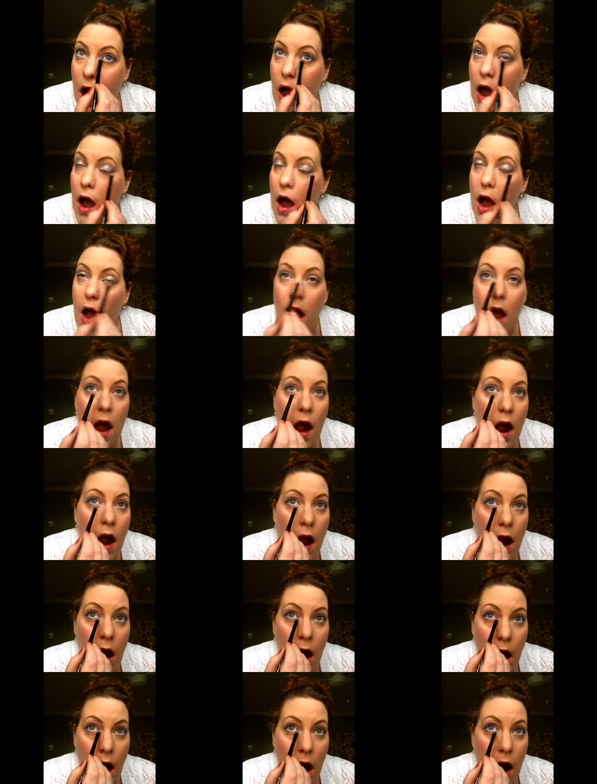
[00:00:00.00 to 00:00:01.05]

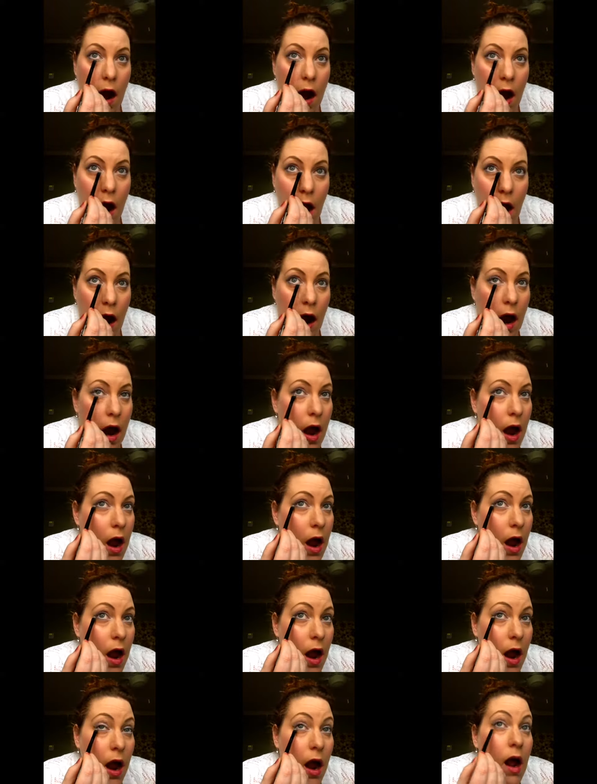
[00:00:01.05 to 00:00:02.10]

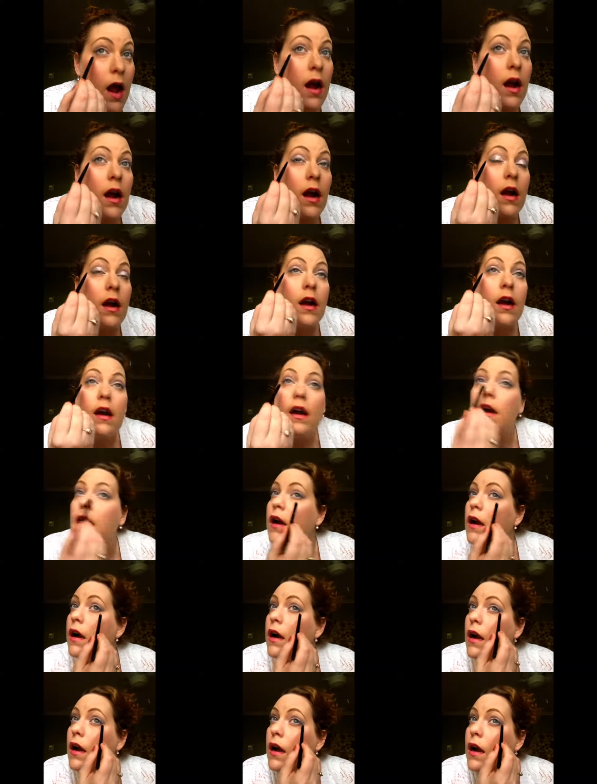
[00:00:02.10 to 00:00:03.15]

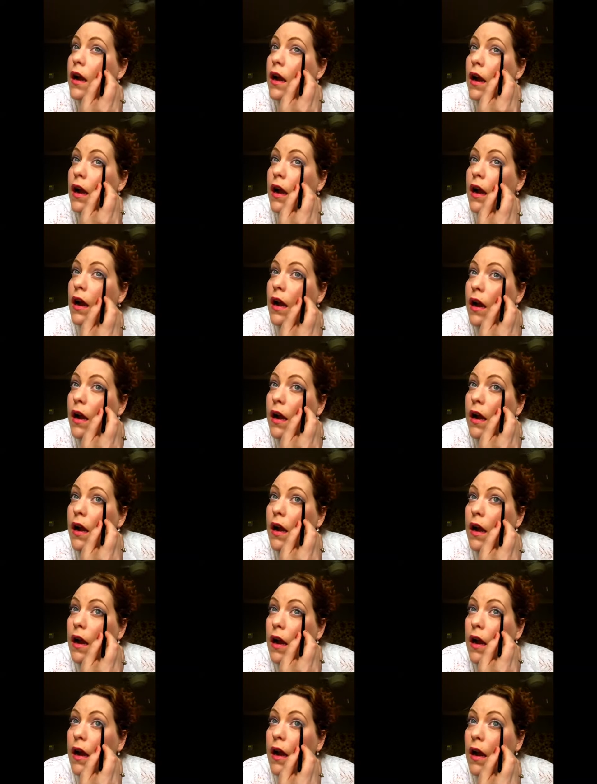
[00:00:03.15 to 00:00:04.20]

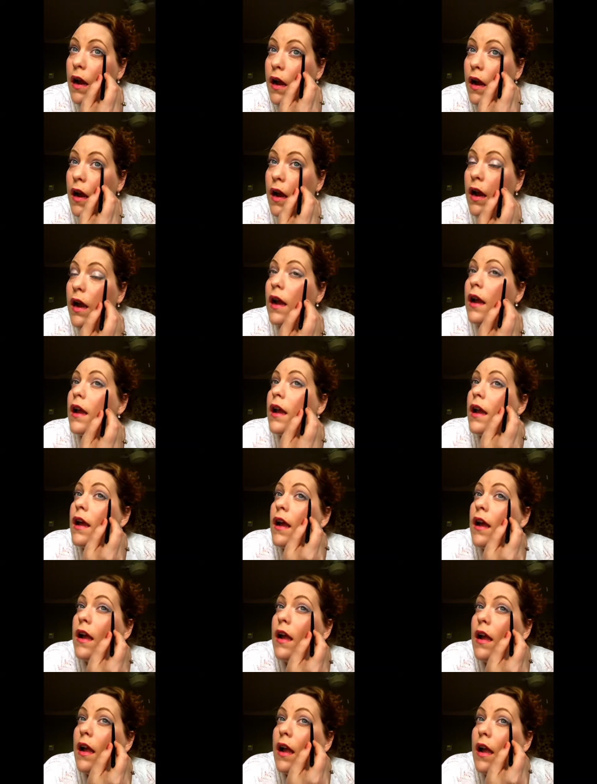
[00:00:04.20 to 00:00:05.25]

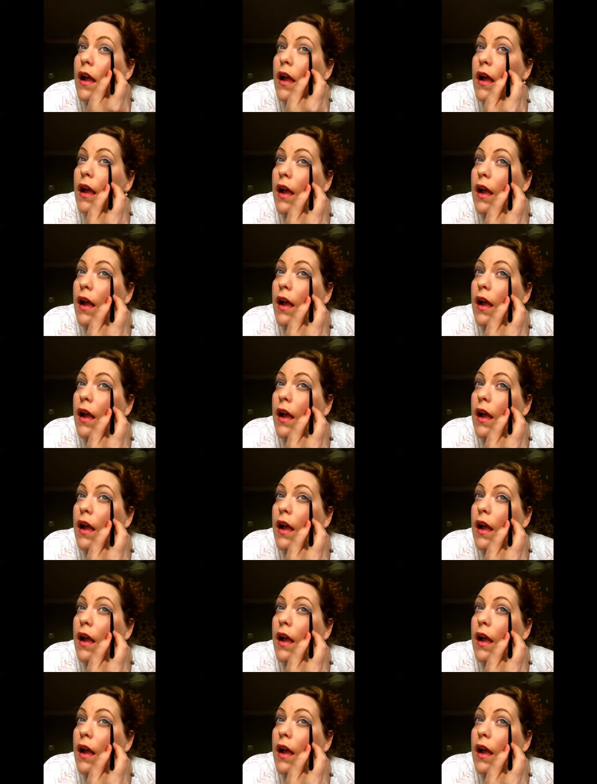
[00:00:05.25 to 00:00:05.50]
Nobody speaks.